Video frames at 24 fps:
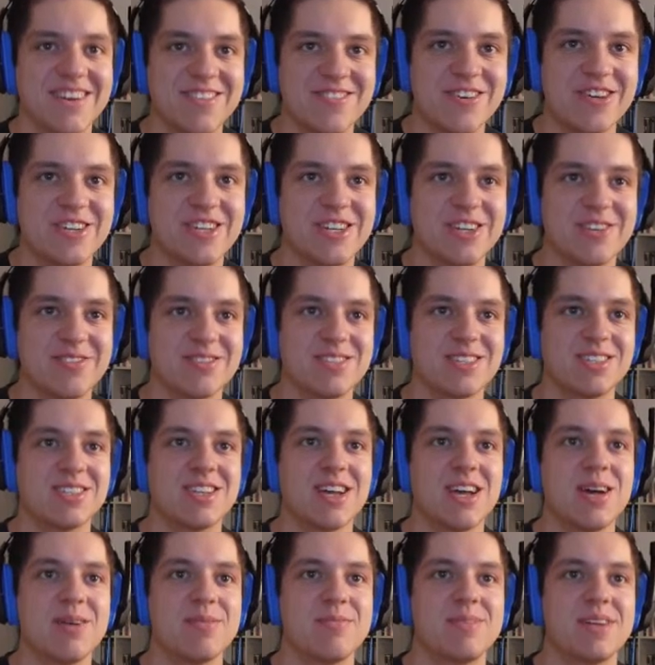Which of these
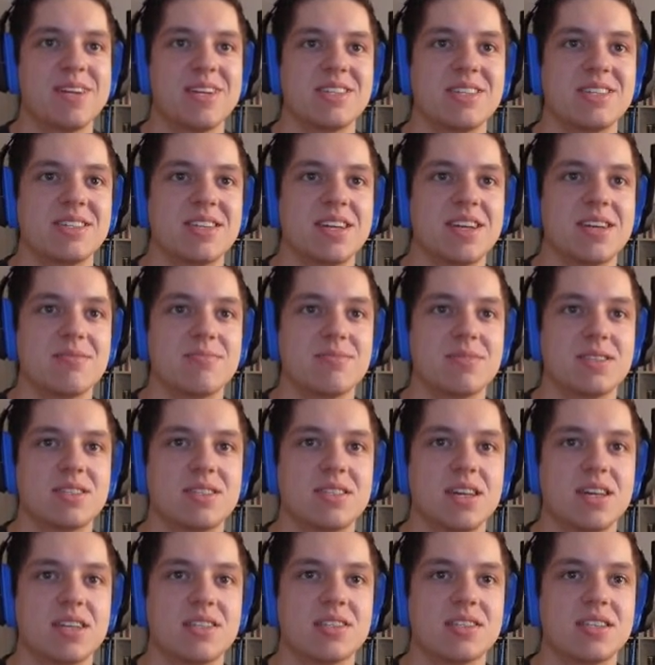place names
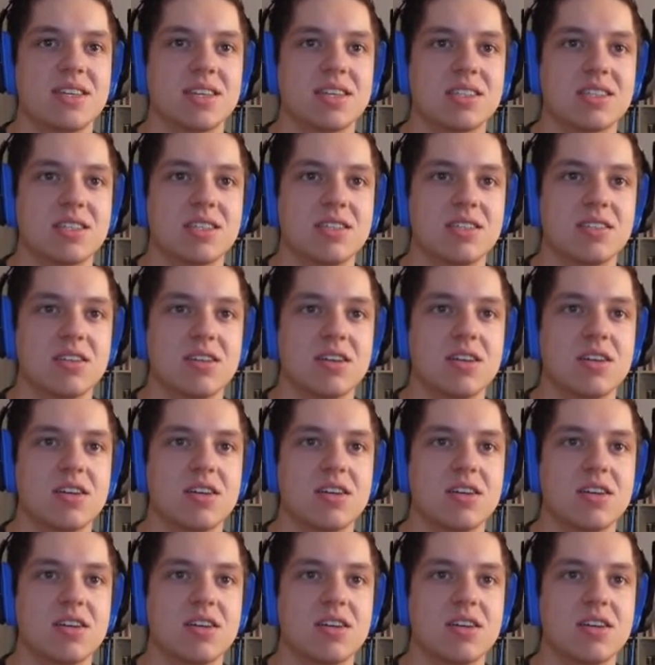doesn't exist?